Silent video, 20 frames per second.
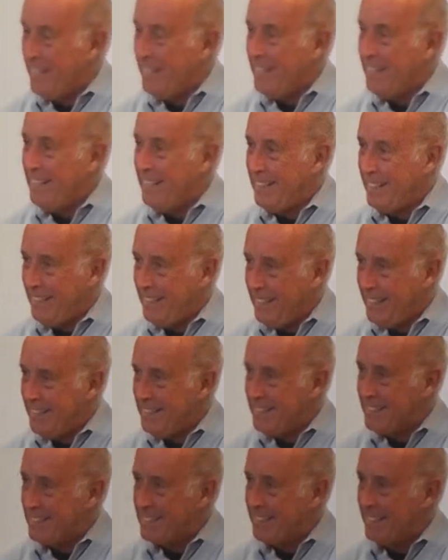It
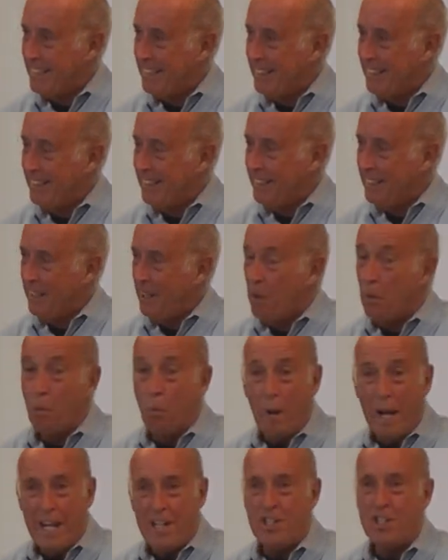is a
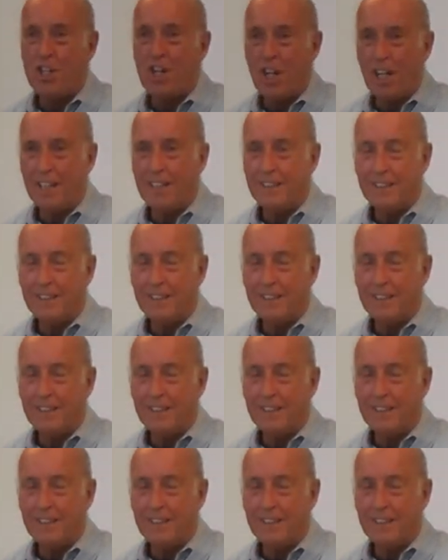wedge.